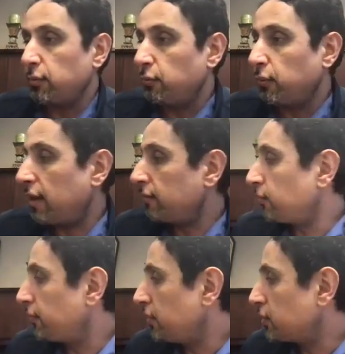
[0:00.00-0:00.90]
we have
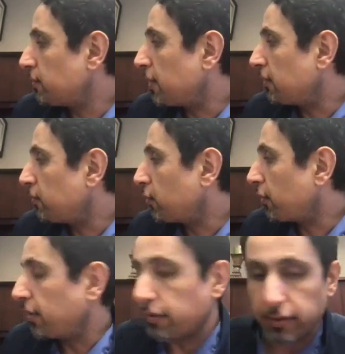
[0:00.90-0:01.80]
to finish by
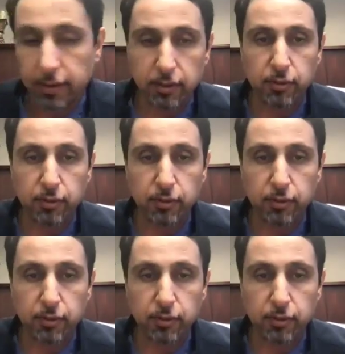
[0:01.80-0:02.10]
4:30.